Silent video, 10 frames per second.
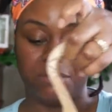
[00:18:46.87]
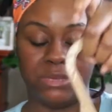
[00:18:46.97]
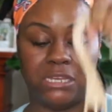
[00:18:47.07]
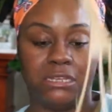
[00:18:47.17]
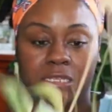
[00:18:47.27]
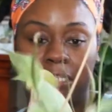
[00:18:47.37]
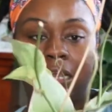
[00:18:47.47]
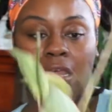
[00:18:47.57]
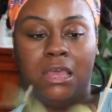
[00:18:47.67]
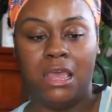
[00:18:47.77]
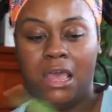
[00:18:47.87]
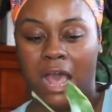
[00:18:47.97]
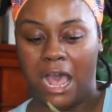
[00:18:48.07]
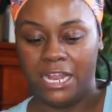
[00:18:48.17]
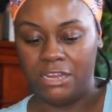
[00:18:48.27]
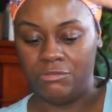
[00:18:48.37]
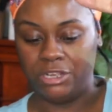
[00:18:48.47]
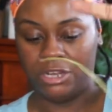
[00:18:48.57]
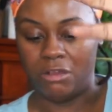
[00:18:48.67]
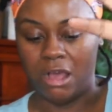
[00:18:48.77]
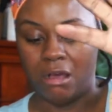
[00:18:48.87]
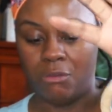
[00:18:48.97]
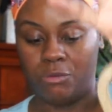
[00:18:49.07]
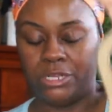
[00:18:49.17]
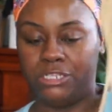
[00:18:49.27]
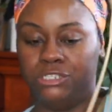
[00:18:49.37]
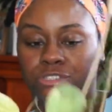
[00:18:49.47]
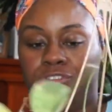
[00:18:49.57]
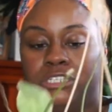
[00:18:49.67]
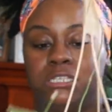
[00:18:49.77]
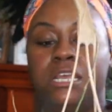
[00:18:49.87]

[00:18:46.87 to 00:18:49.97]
because I didn't really know how I wanted to do this.